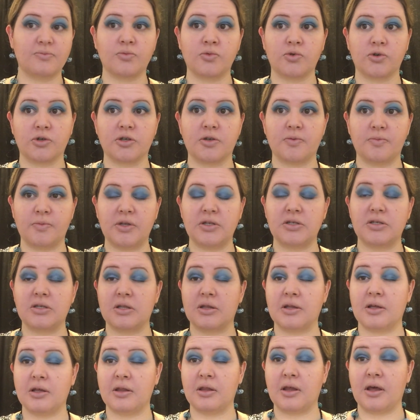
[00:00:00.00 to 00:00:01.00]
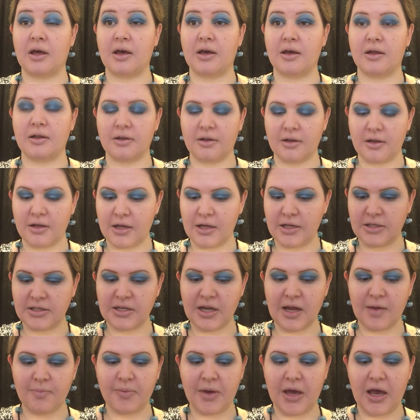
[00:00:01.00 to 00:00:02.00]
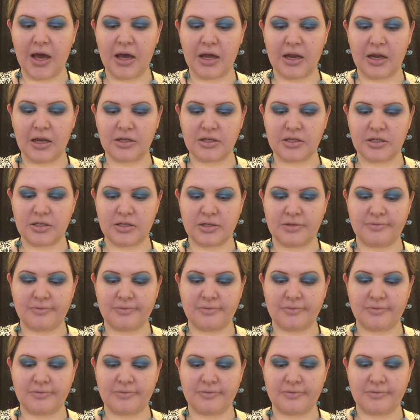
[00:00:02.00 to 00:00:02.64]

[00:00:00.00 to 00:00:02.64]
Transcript: more dimension than that. It's not bad,